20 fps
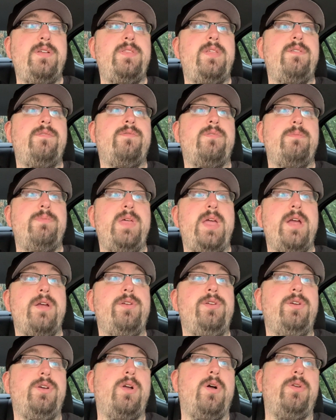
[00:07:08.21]
And then from
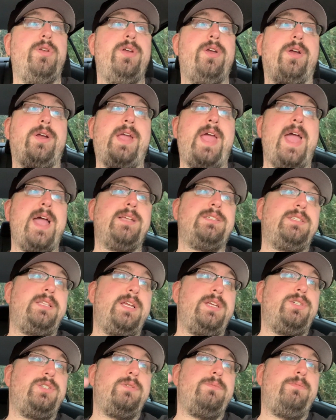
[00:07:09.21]
there, you go to your gas
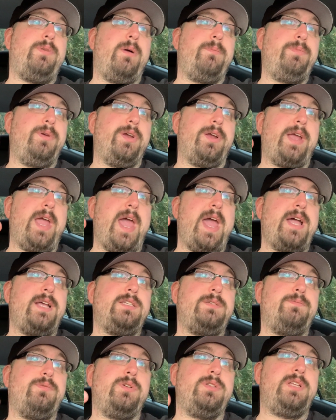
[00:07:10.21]
station, pump your
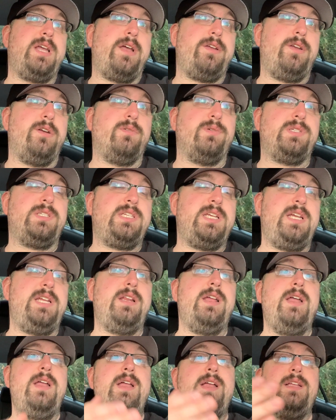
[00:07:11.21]
gas, print out your
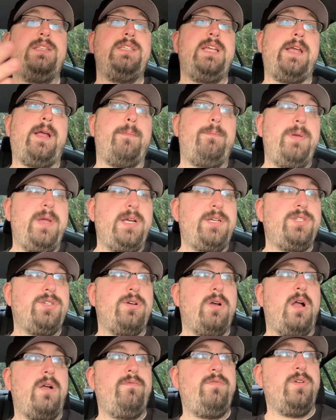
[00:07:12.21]
receipt, take a
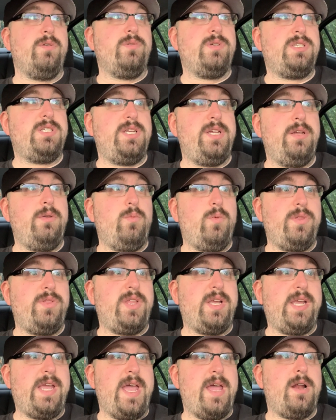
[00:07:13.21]
picture of your receipt
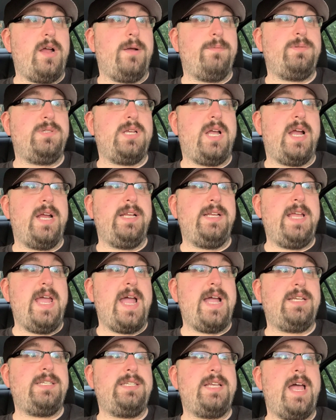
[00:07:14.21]
with the Get Upside
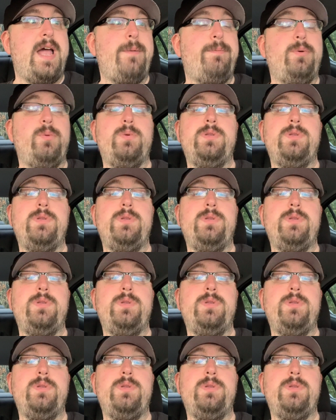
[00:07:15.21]
gas app.